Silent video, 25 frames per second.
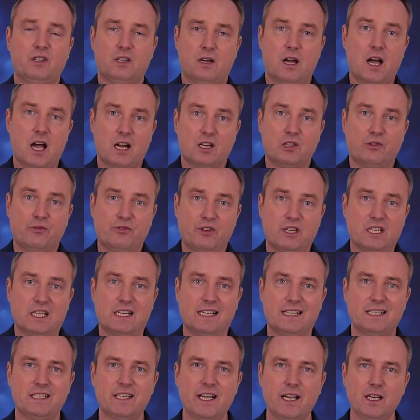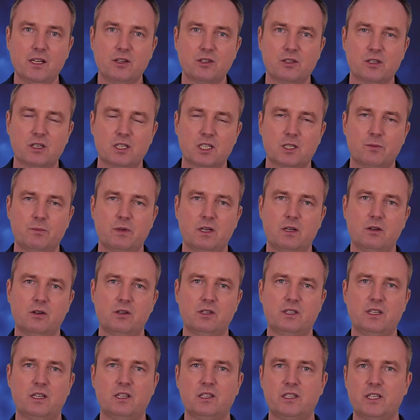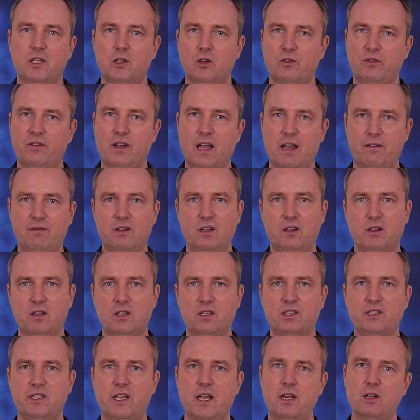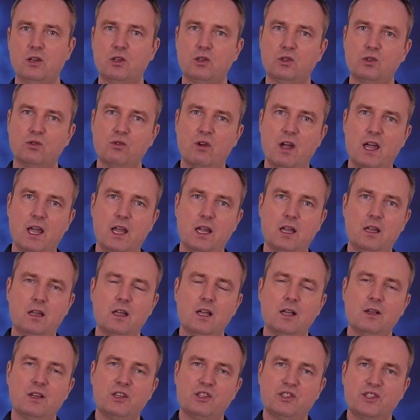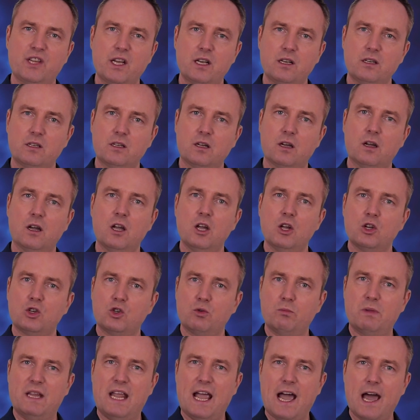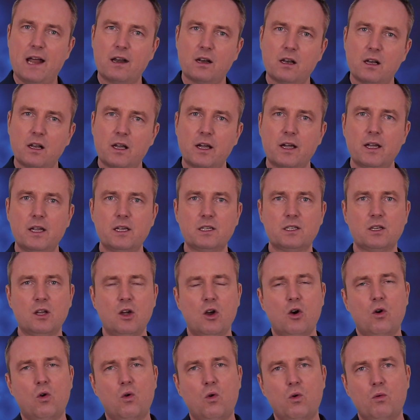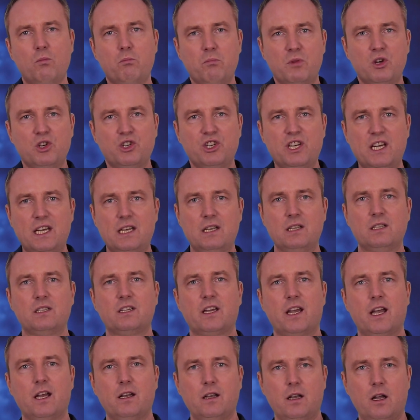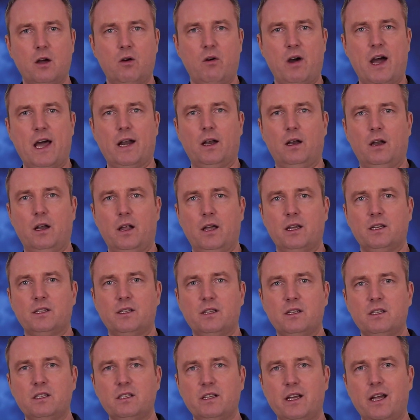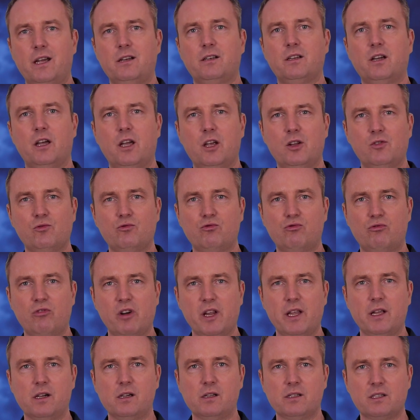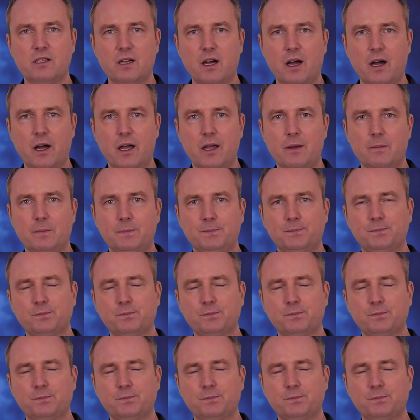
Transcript: artificial intelligence because instead of having this sent to a center to be analyzed, machines can now analyze this data in real time.